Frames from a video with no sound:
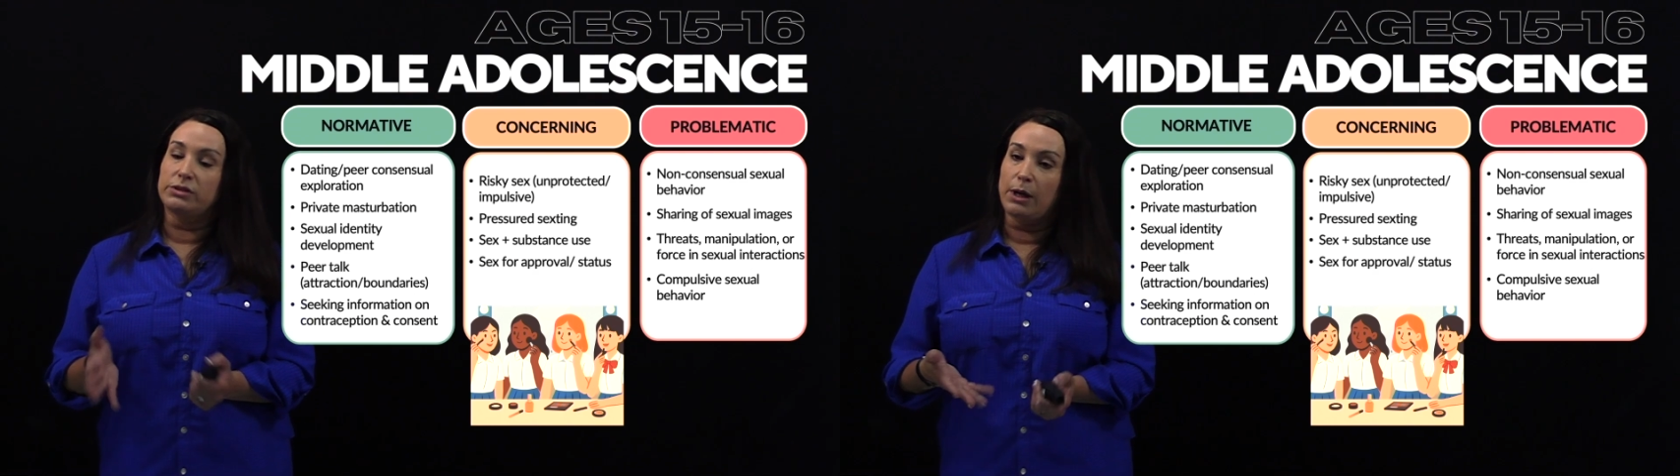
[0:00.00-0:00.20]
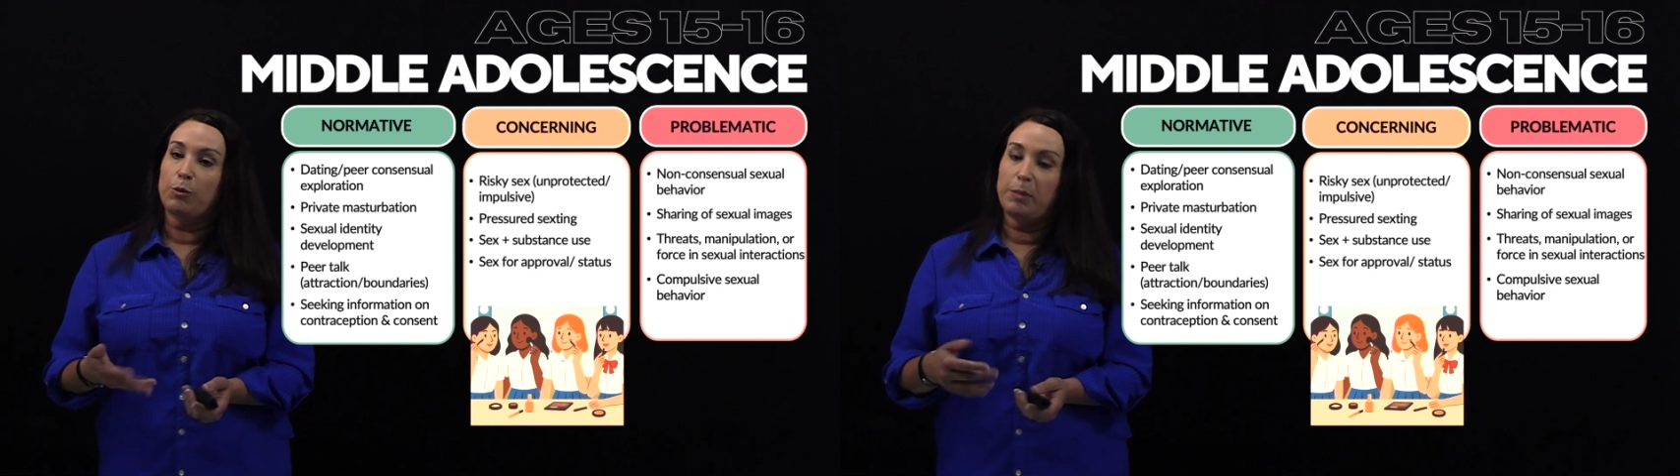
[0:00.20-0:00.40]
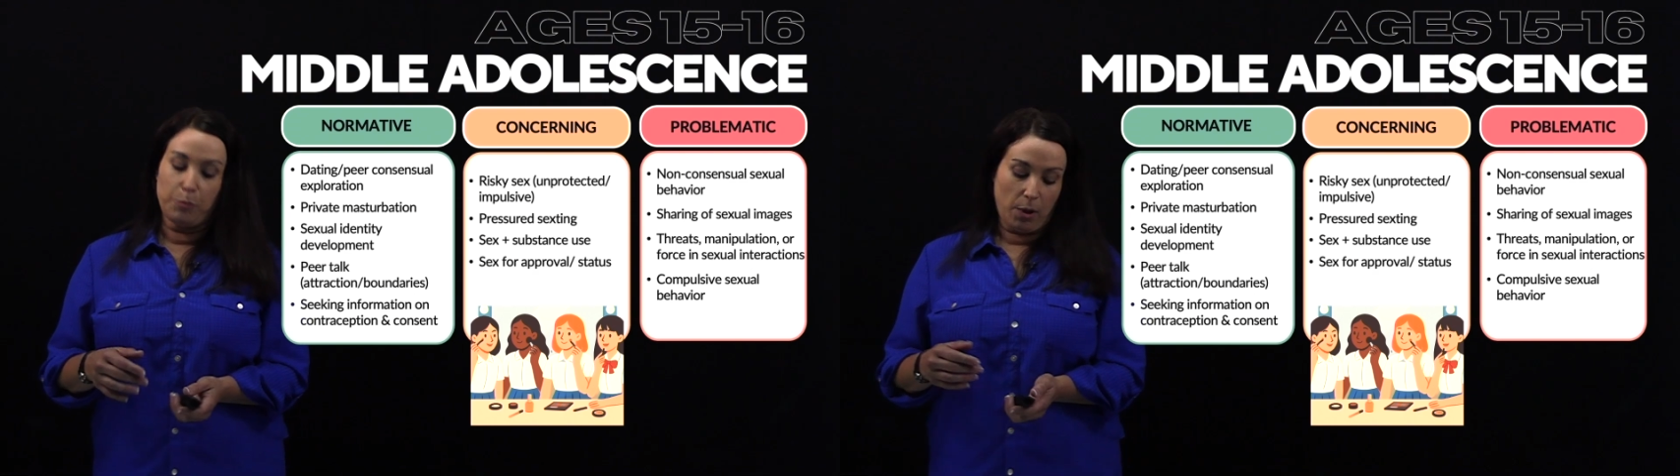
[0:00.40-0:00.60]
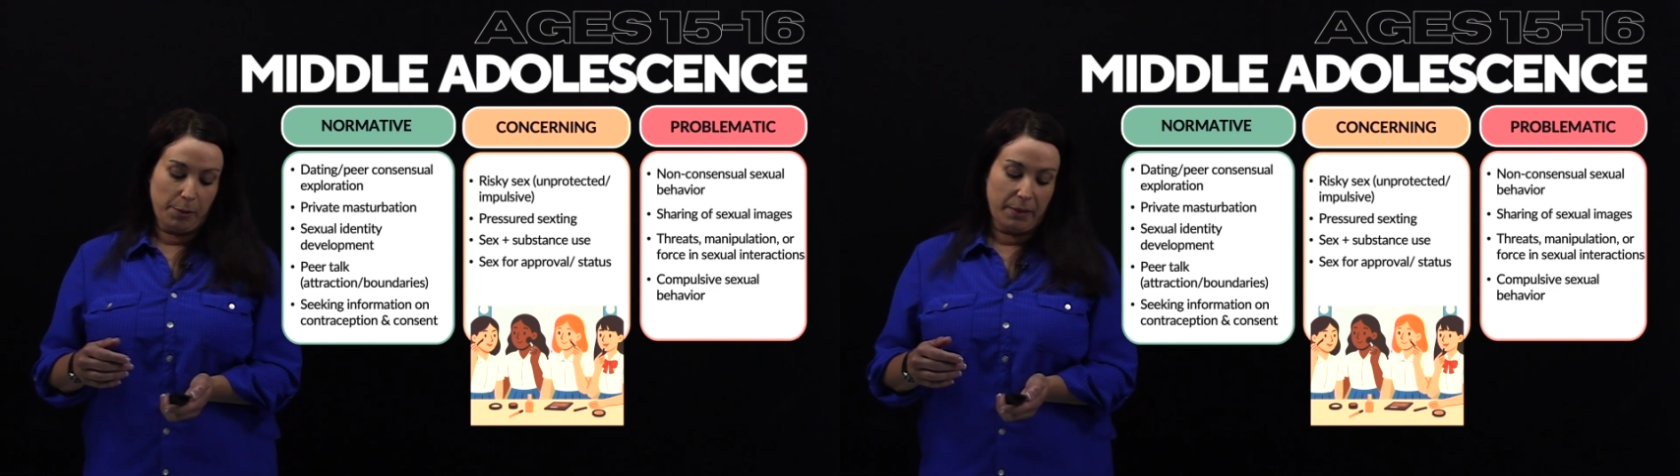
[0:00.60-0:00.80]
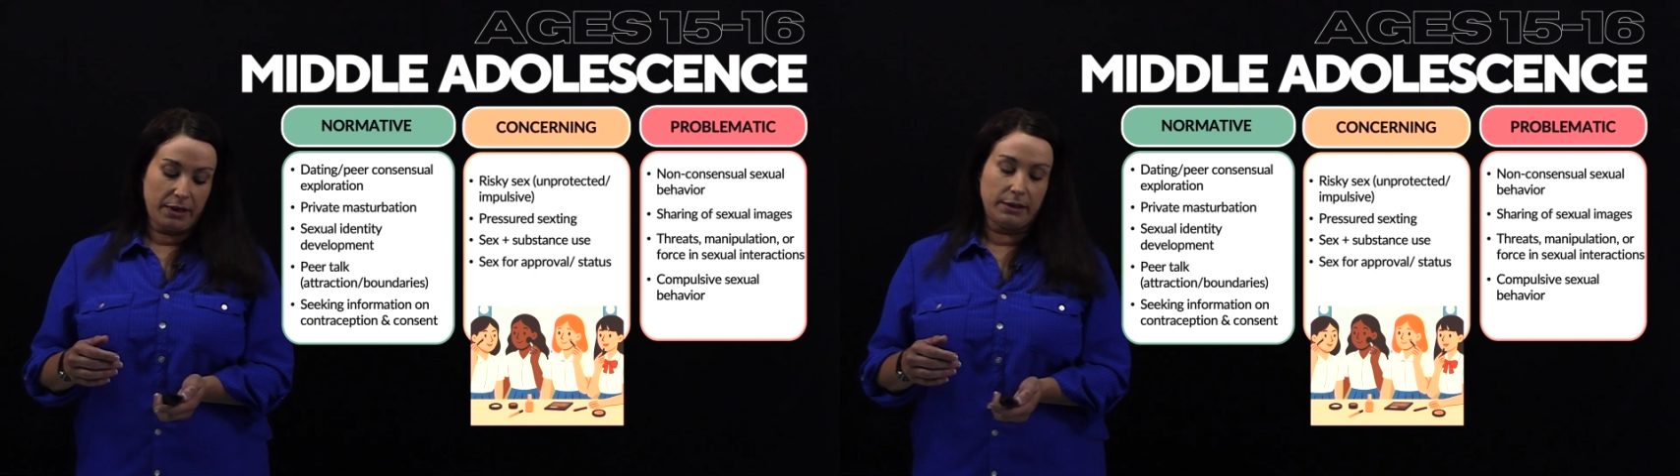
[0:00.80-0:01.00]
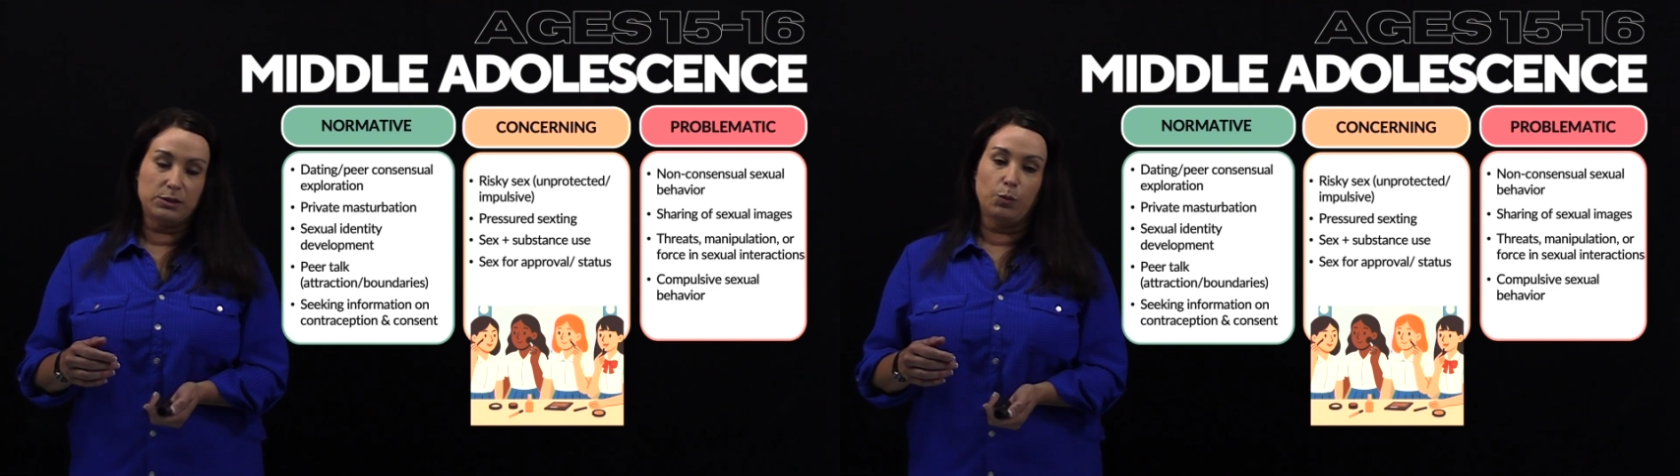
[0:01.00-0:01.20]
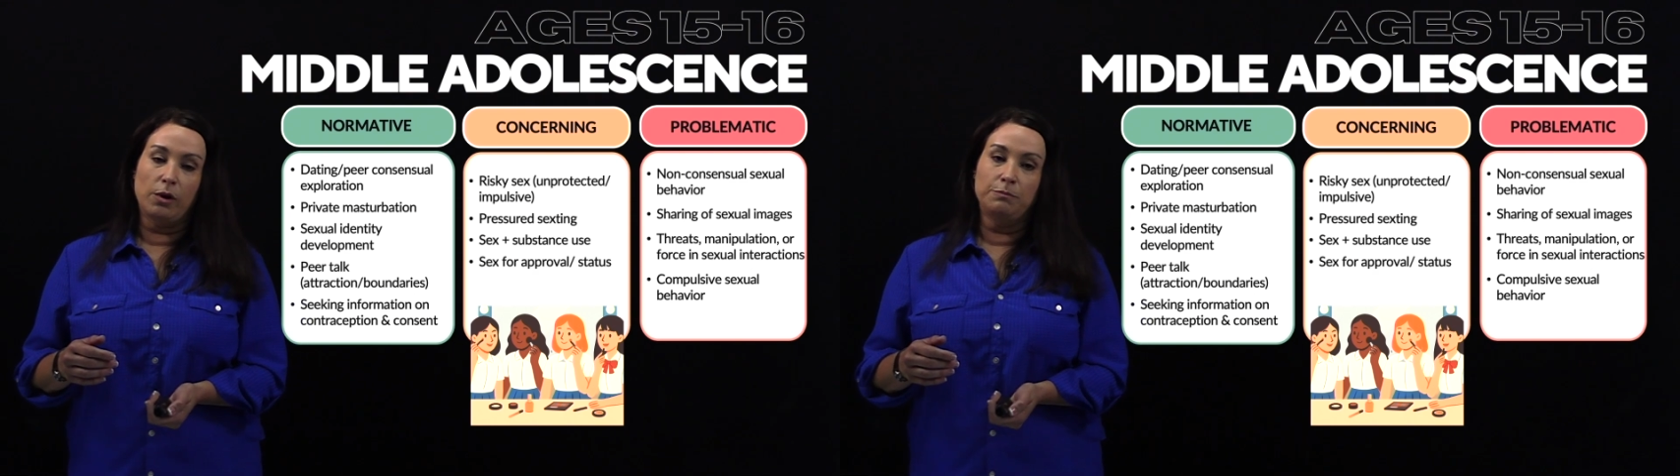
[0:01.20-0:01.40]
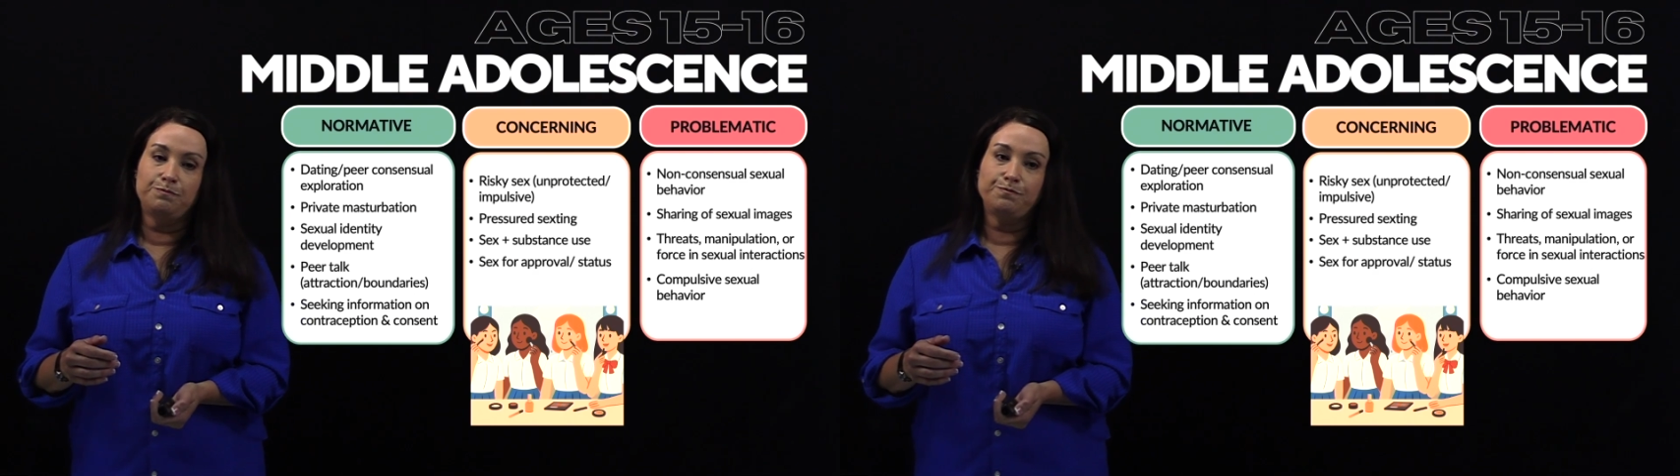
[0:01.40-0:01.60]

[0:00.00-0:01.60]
That would be problematic as well.